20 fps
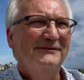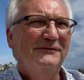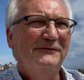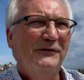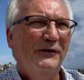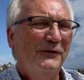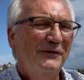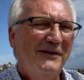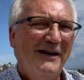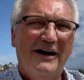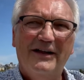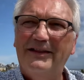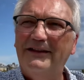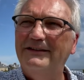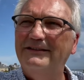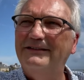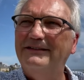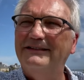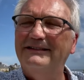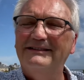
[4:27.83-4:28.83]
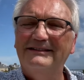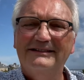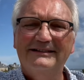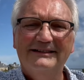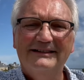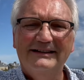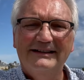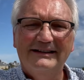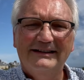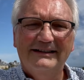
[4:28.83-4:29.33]
forefathers
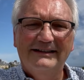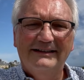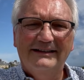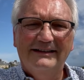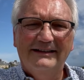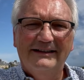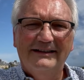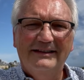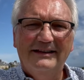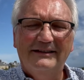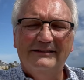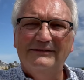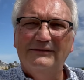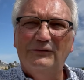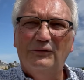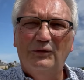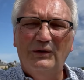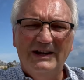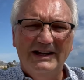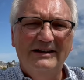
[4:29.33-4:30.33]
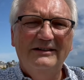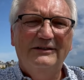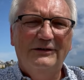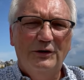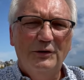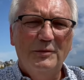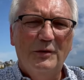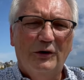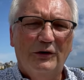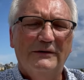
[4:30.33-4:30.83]
that we need to
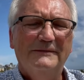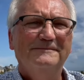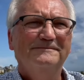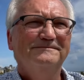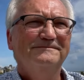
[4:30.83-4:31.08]
do more.